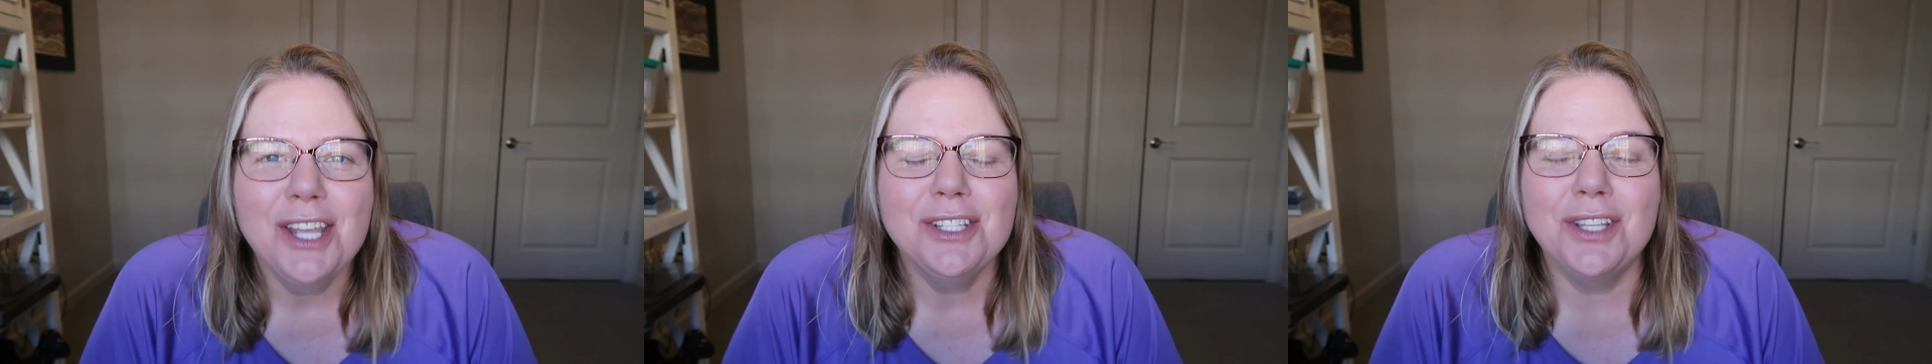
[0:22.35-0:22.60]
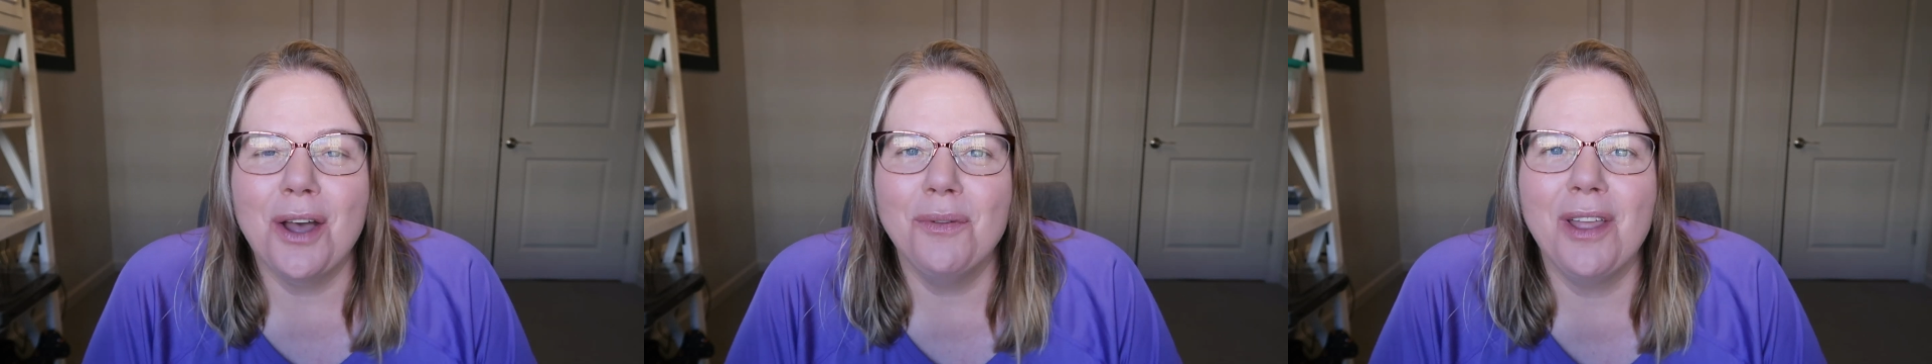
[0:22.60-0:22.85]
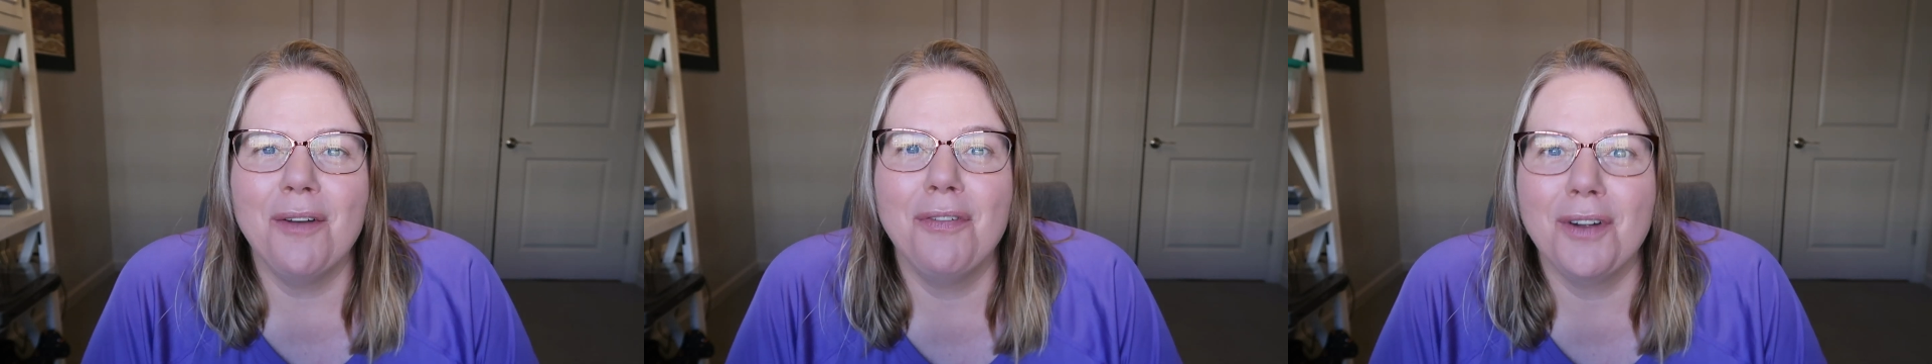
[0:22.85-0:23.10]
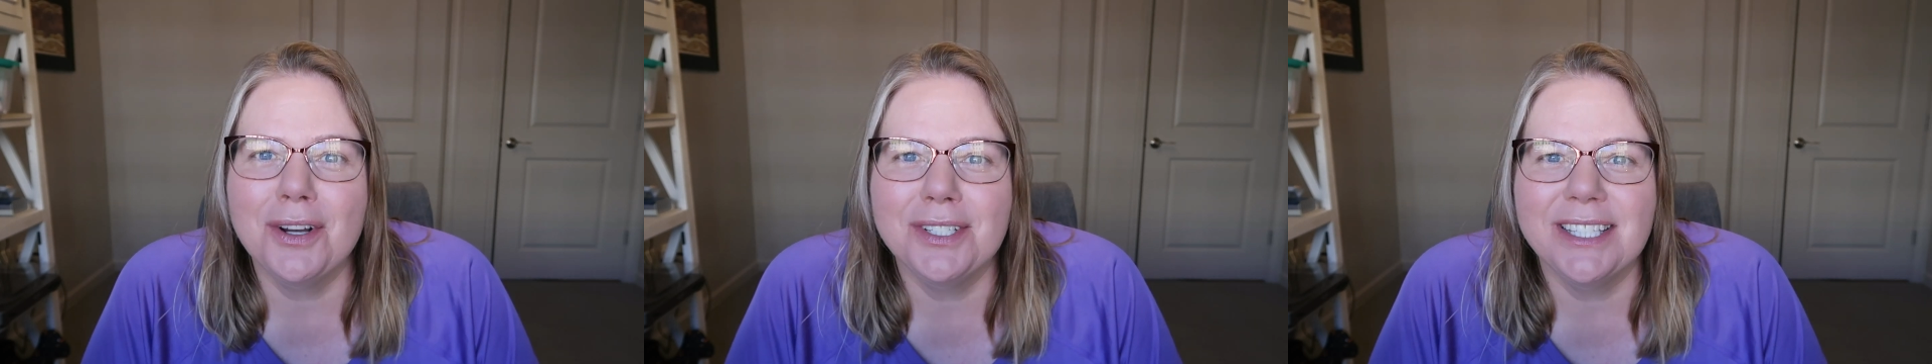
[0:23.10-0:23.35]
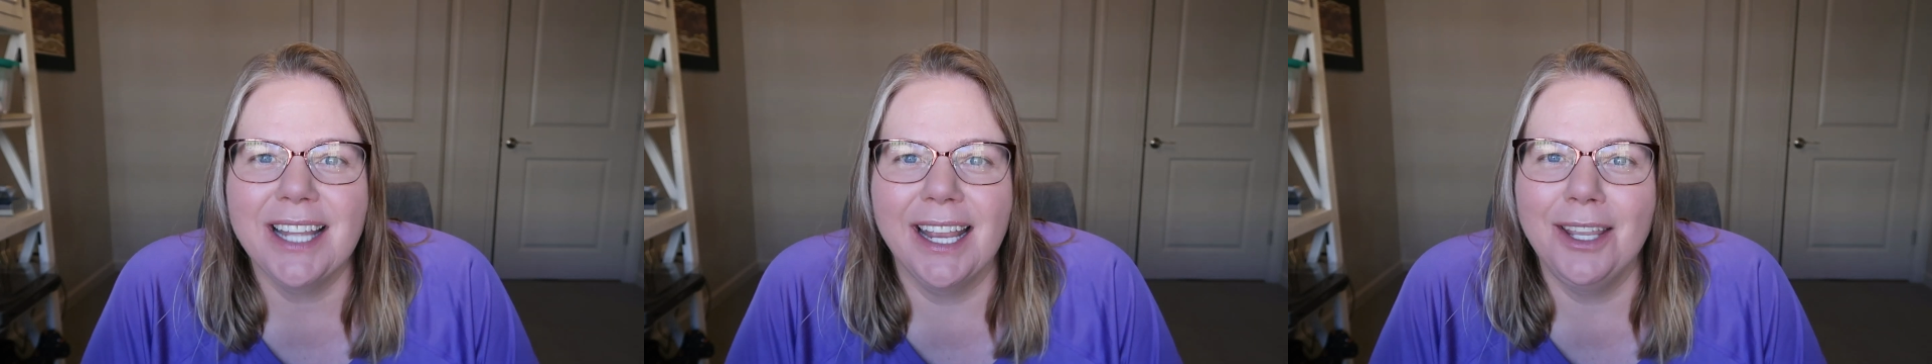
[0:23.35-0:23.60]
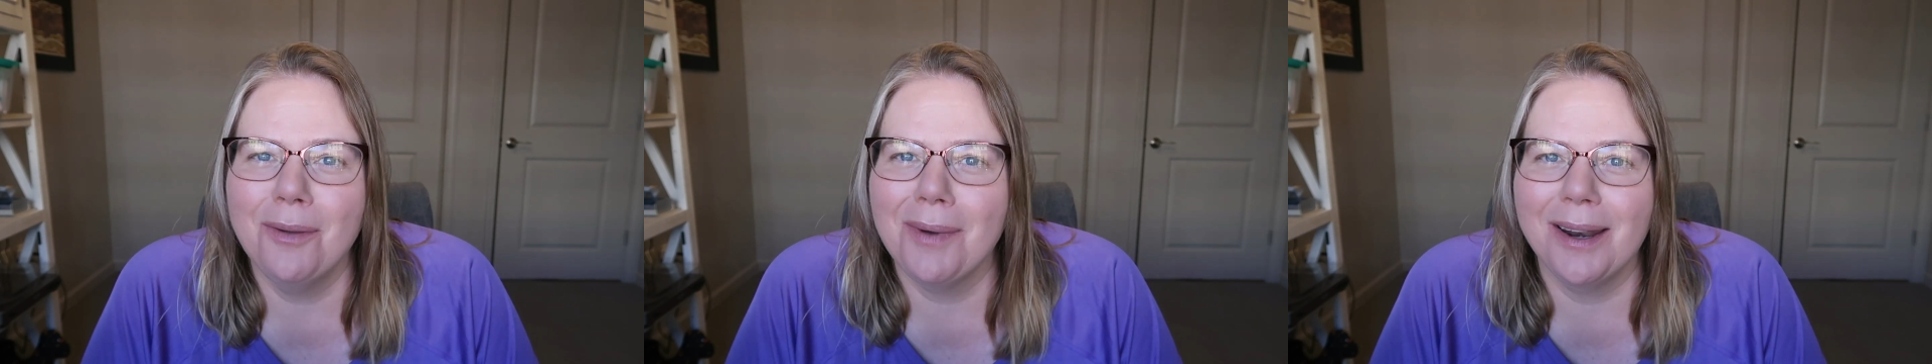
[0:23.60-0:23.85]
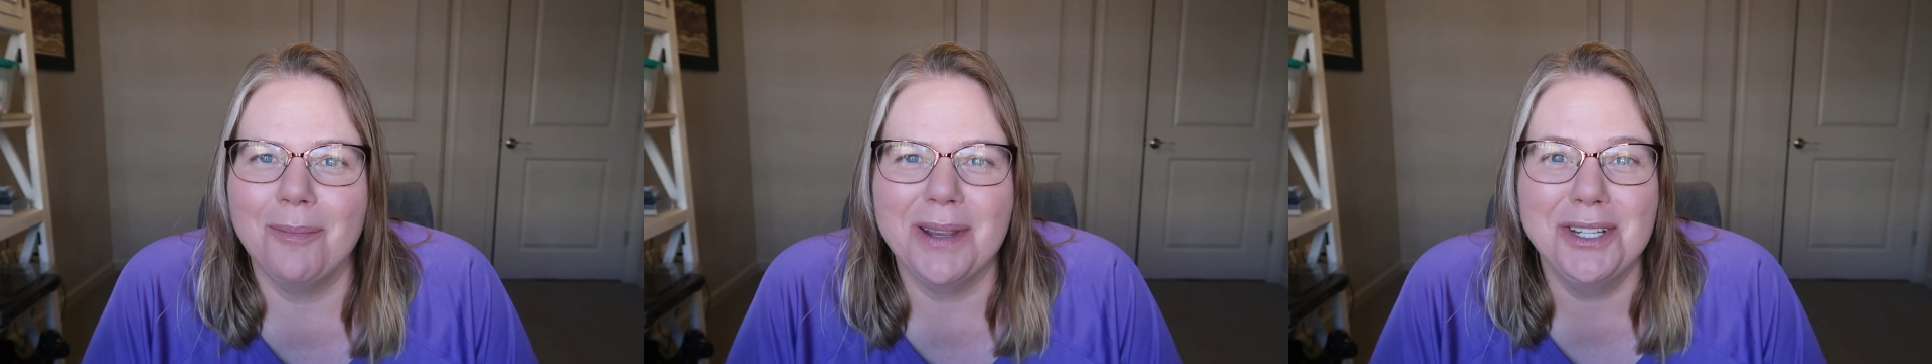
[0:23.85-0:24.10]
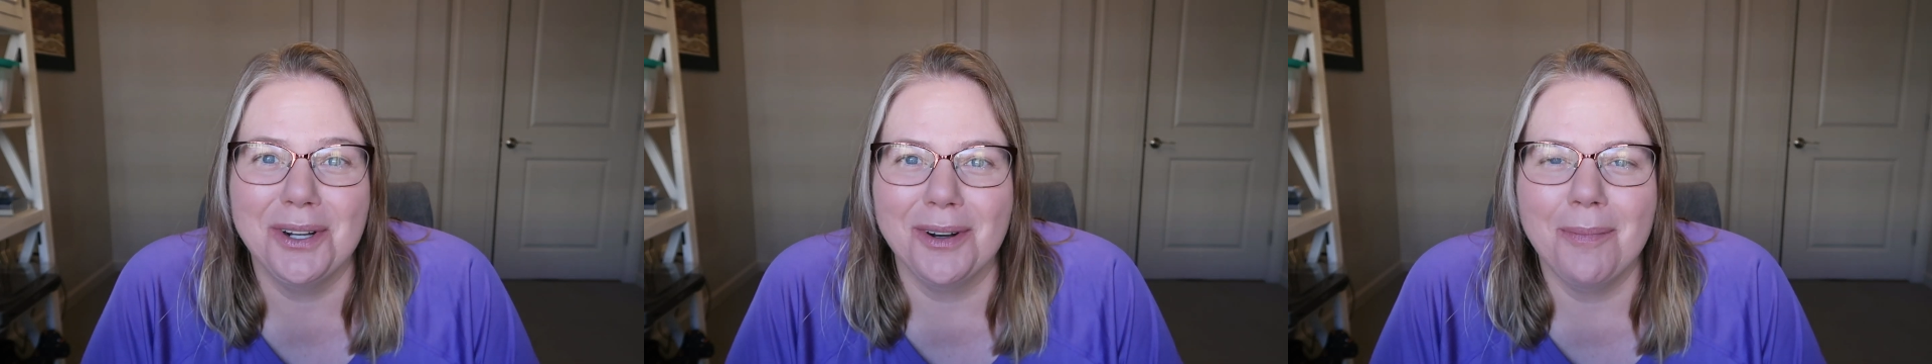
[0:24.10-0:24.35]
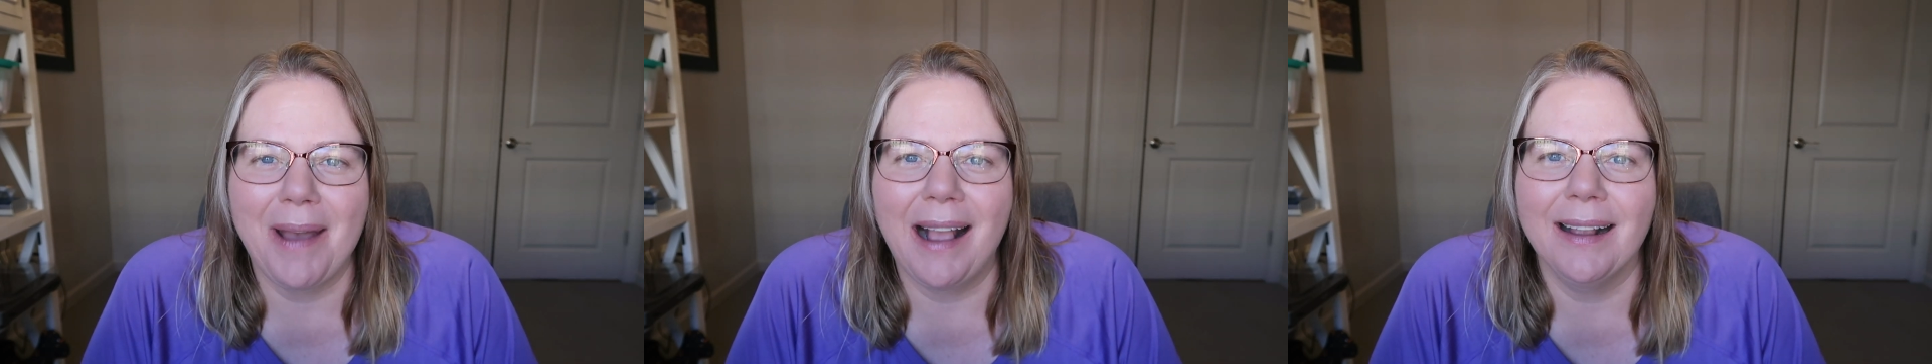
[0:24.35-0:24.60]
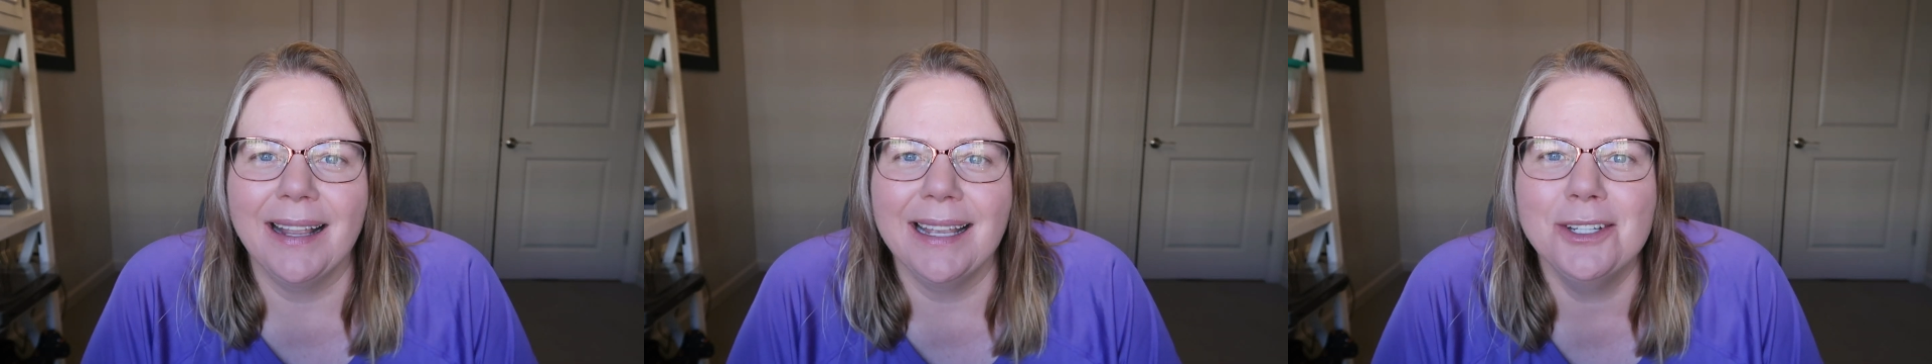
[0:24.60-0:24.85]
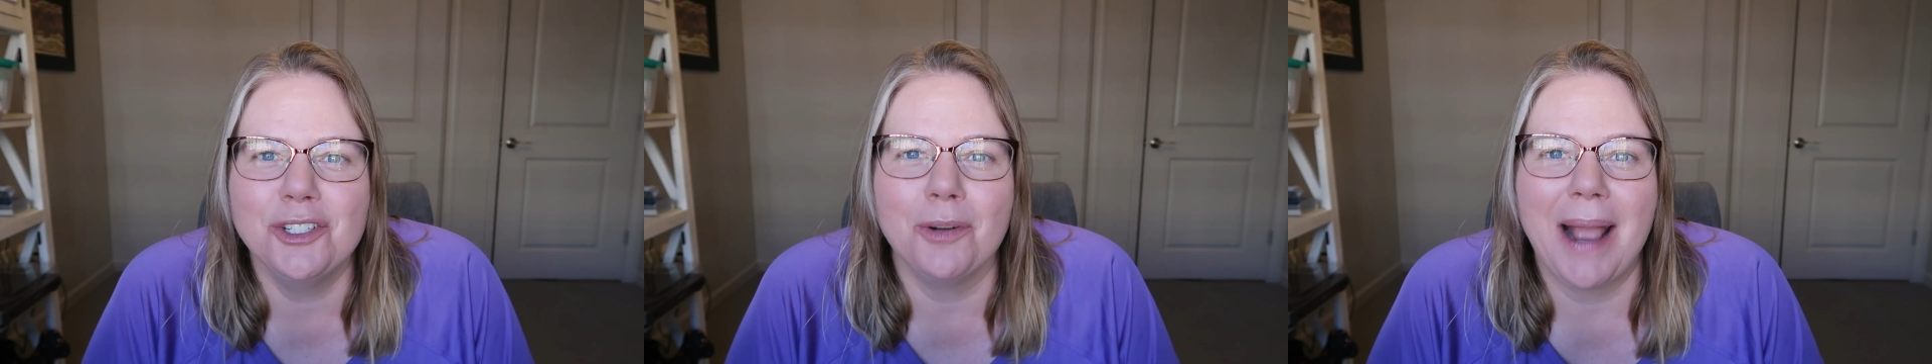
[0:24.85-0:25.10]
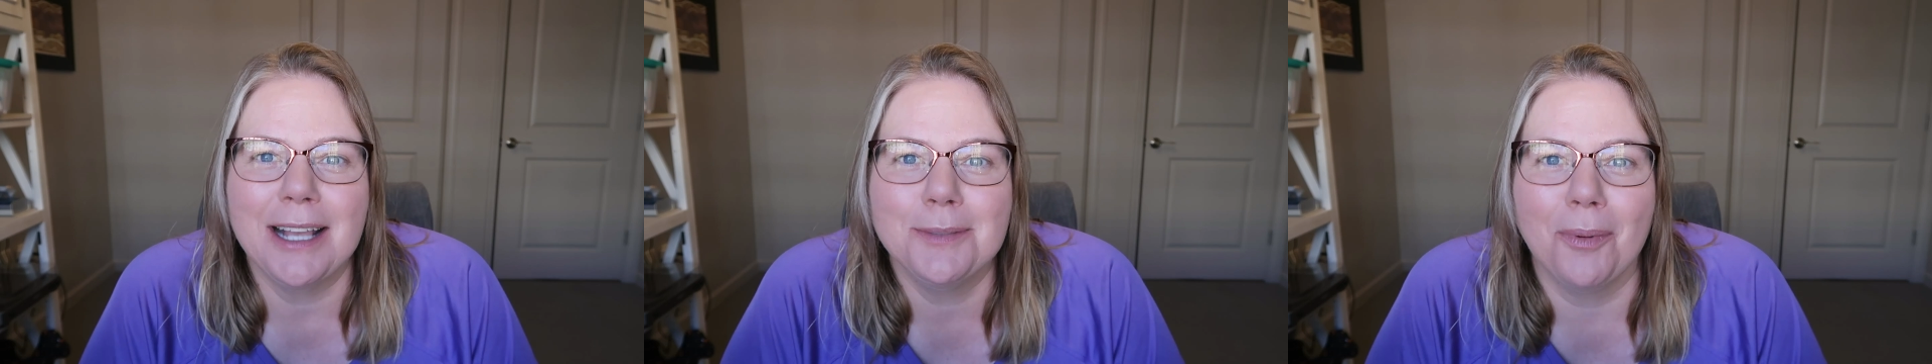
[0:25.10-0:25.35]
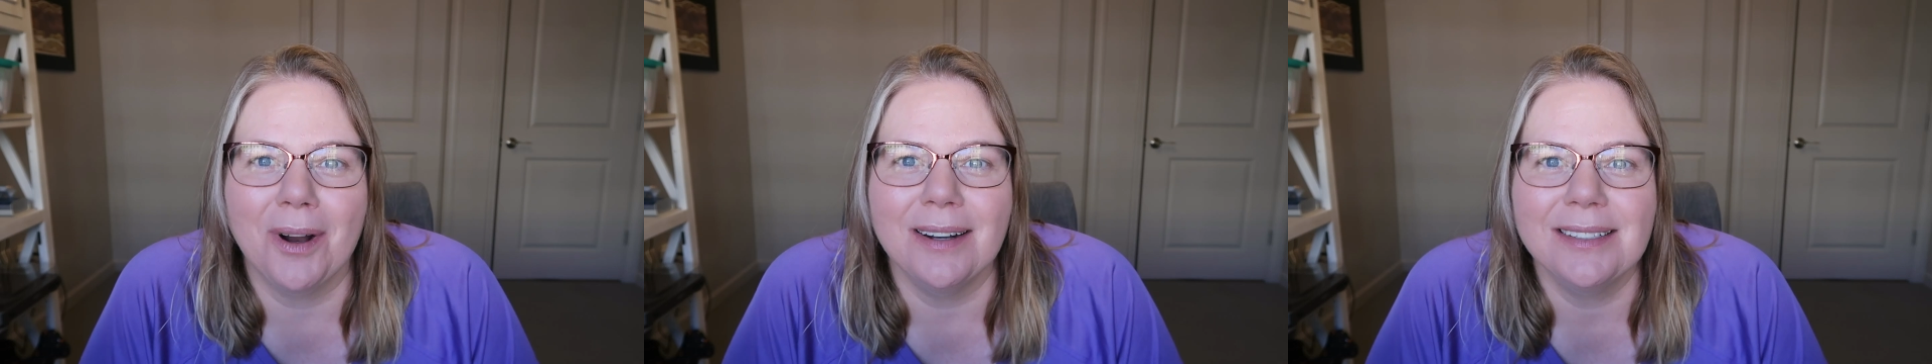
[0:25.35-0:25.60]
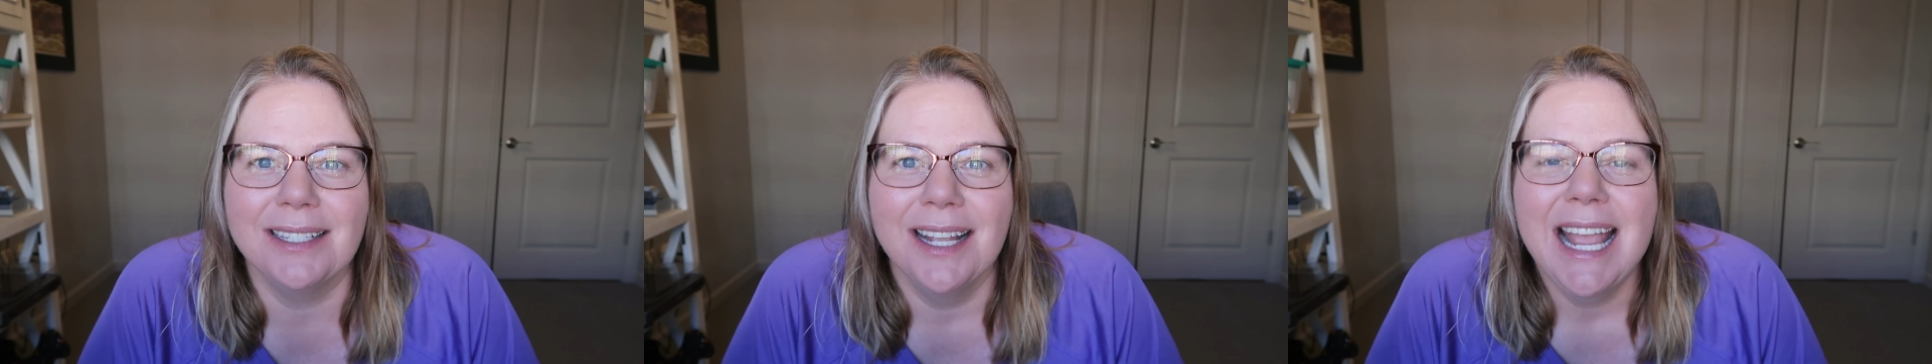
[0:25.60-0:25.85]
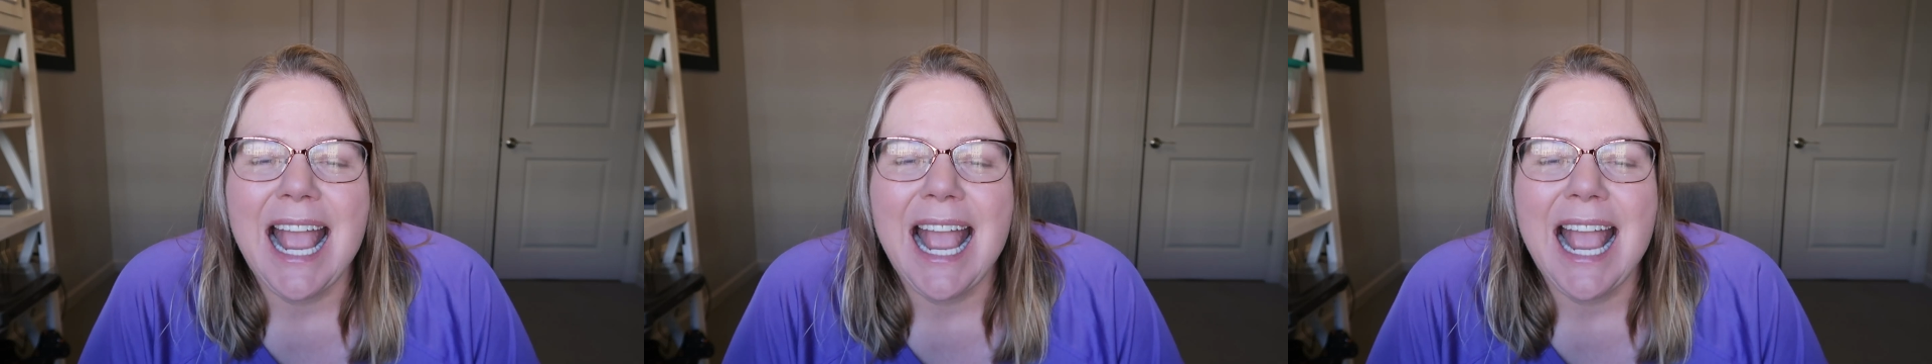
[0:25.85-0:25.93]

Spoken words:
So the first thing you want to be sure to pack is your passport